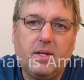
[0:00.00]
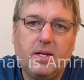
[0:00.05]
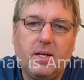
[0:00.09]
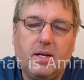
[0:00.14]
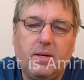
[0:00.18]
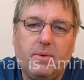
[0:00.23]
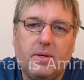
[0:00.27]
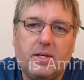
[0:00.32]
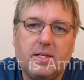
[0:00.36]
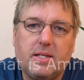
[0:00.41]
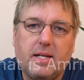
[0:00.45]

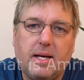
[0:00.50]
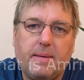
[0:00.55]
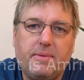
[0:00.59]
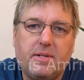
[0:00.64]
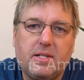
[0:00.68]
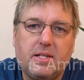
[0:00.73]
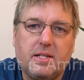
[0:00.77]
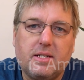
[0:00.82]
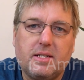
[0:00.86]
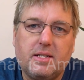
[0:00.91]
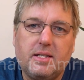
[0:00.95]
What is
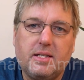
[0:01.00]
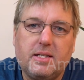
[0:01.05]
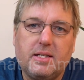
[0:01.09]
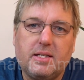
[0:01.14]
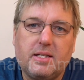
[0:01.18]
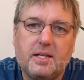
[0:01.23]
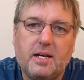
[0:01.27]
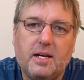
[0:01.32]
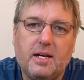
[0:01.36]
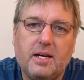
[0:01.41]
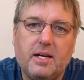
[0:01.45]
Amrita? So this
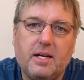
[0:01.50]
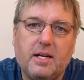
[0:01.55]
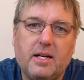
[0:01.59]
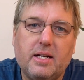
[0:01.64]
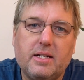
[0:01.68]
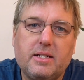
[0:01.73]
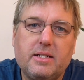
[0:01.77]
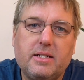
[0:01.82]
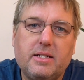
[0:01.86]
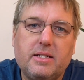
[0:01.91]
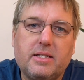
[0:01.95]
is
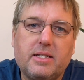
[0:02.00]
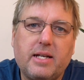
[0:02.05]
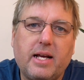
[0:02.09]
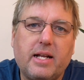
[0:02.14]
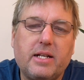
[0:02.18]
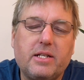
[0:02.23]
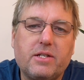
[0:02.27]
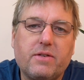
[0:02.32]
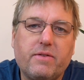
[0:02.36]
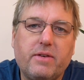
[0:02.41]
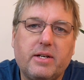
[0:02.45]
a
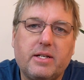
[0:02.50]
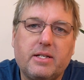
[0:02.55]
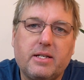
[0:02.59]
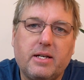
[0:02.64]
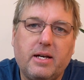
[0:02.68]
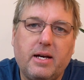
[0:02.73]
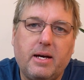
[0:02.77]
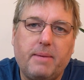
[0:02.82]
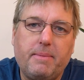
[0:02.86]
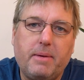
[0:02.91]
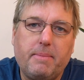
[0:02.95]
Sanskrit
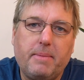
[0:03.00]
term.